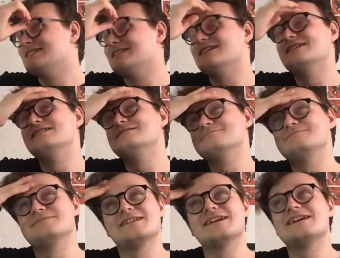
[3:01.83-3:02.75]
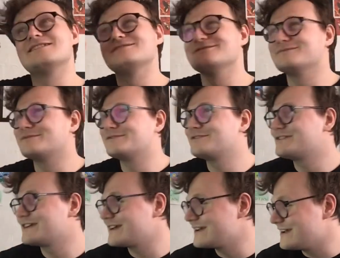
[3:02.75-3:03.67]
We're
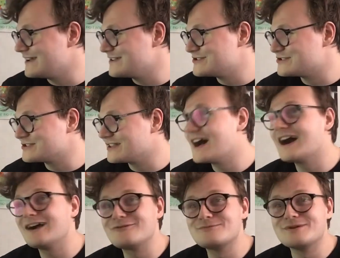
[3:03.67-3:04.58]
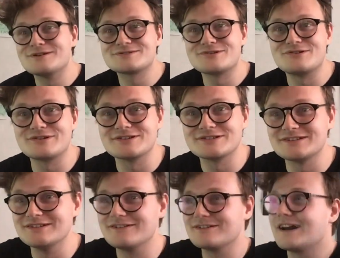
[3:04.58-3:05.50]
already in July, almost August,
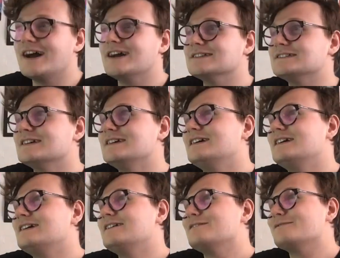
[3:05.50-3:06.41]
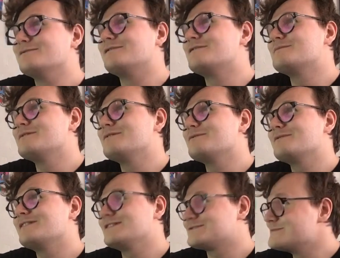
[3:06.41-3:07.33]
you know, guys.
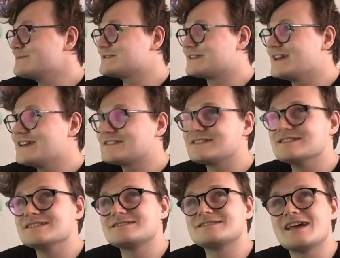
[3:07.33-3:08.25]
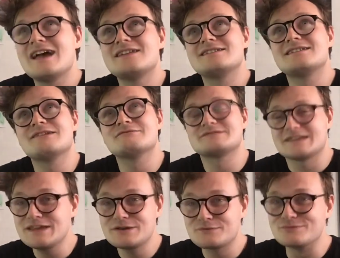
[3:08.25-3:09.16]
It's almost a year since Ed announced
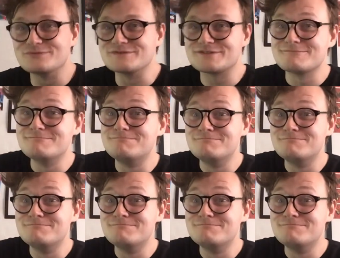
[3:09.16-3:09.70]
Equals.